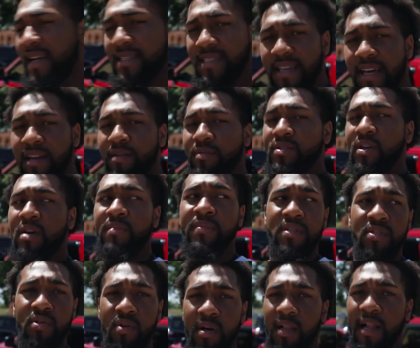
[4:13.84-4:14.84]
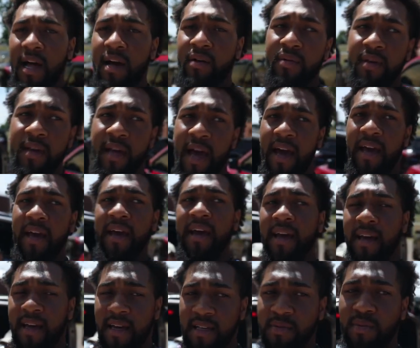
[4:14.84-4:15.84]
I said it was going to be 2 o'clock when we got here,
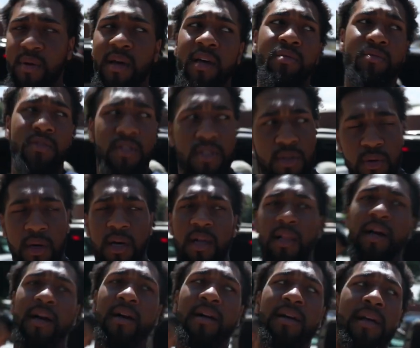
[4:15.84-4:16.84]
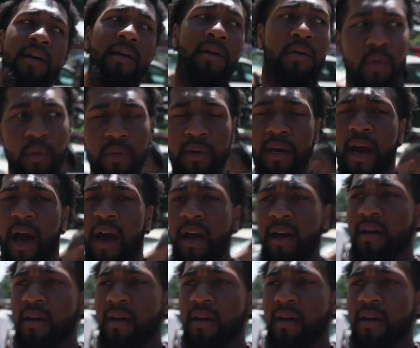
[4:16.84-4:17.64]
and guess what? It was 2 o'clock when we got